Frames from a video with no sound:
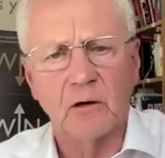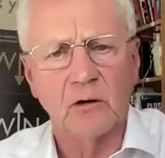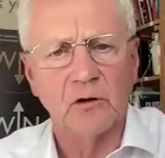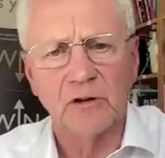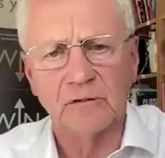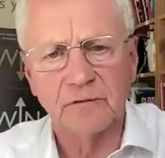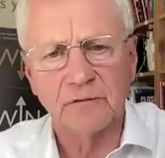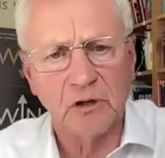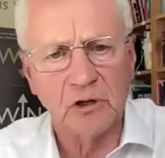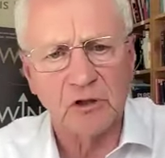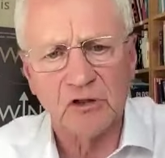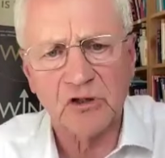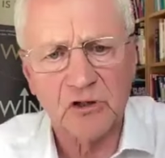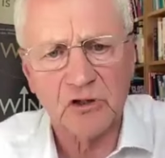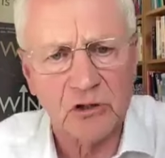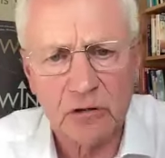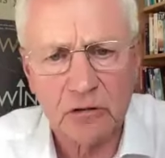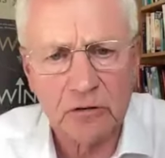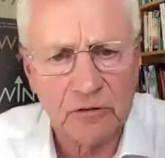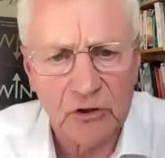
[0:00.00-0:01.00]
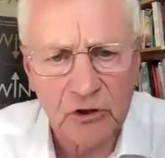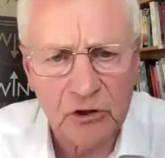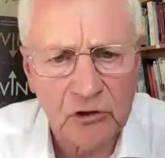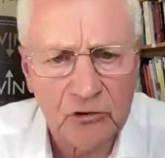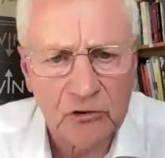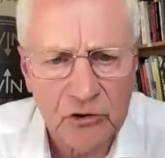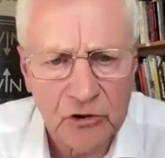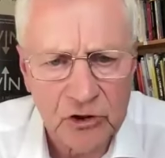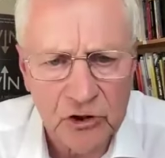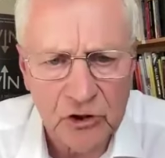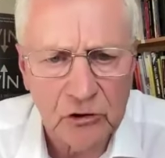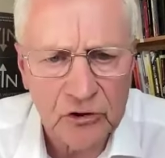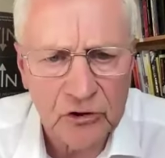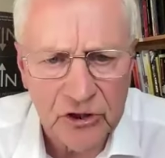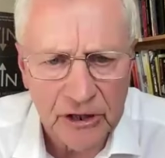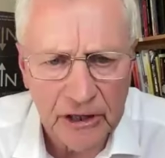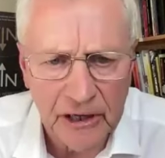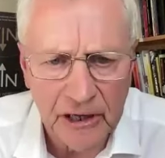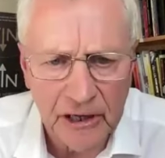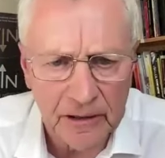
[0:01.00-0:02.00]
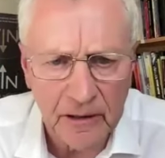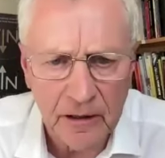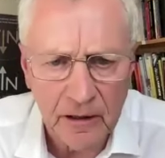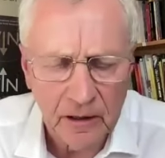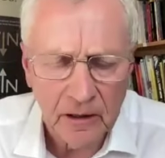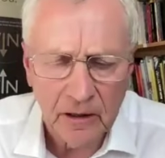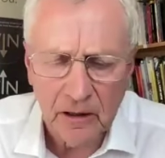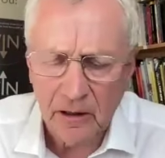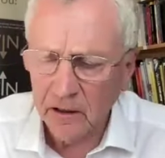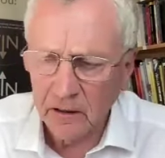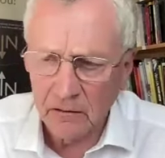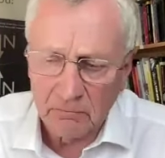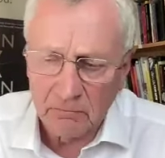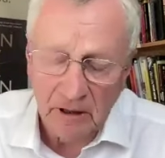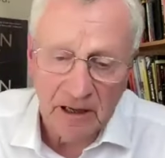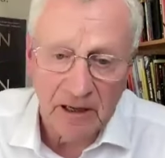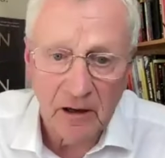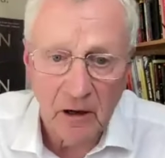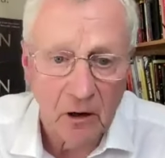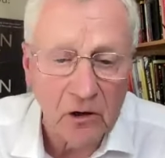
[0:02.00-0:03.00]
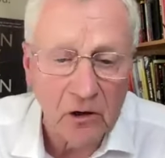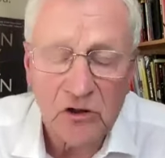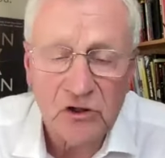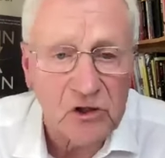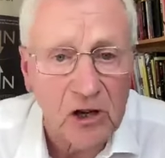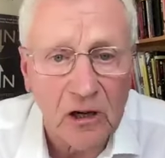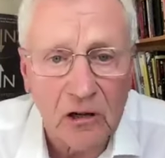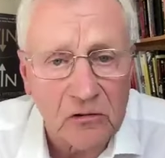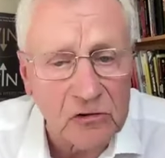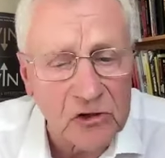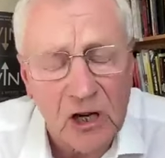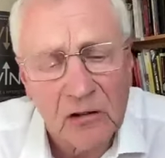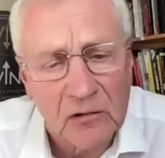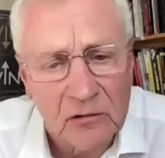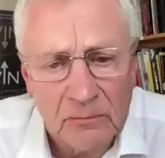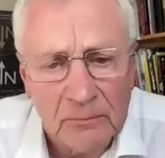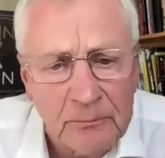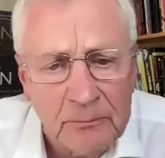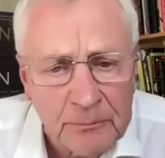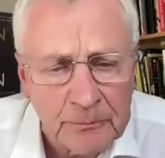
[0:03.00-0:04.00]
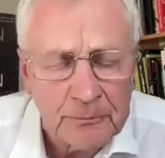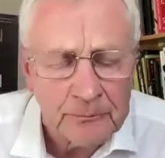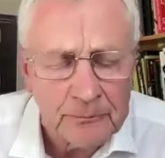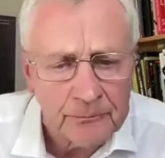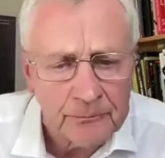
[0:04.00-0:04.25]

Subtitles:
on your first tour of duty in a hostile zone?